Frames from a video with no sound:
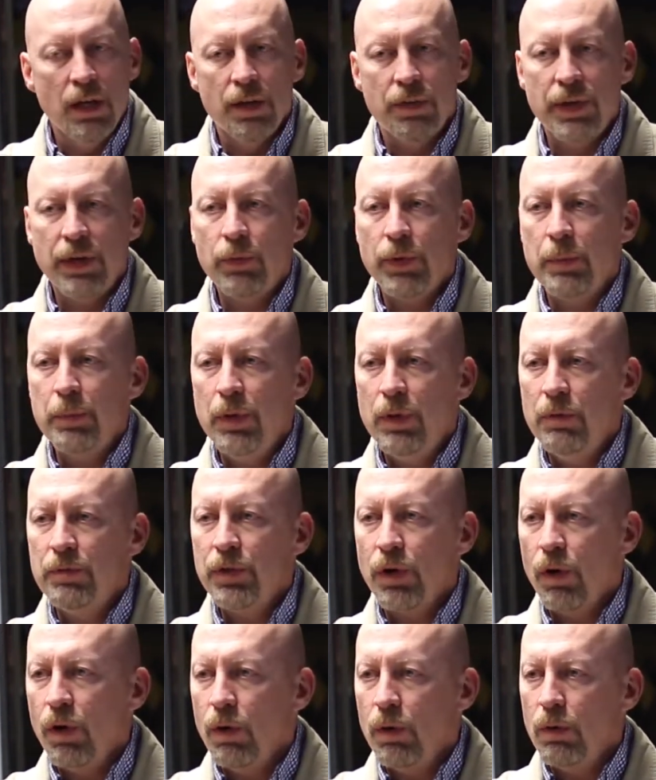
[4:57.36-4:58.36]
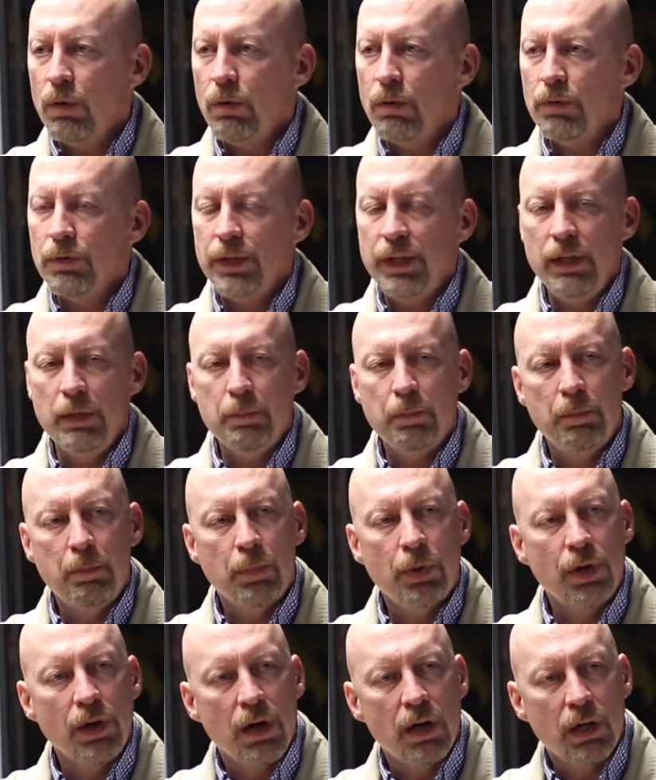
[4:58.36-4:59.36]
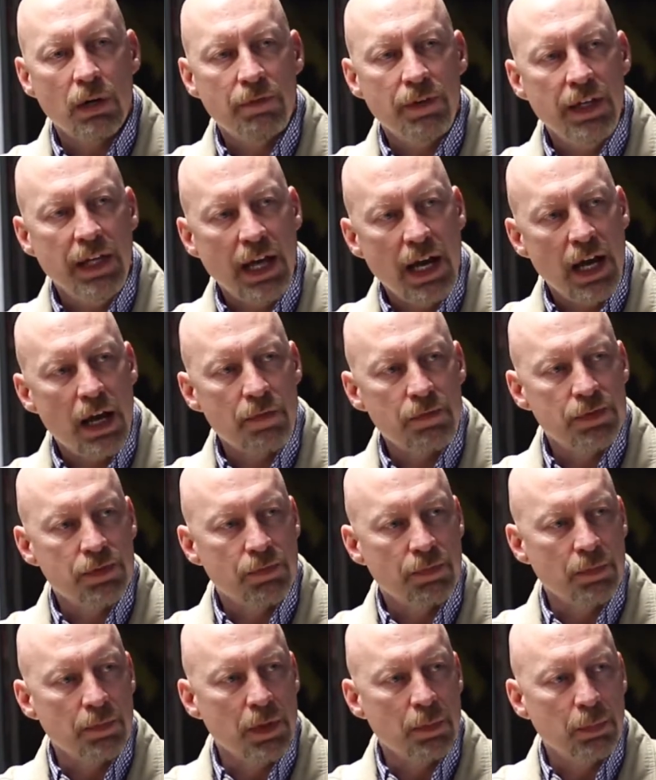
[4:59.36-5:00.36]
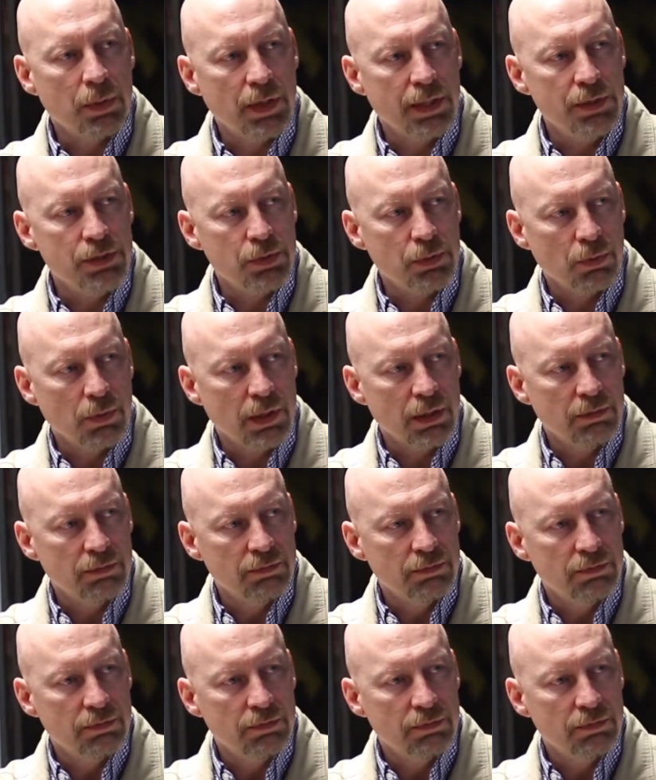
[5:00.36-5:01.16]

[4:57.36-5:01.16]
They removed all the pornography apps from the Play Store.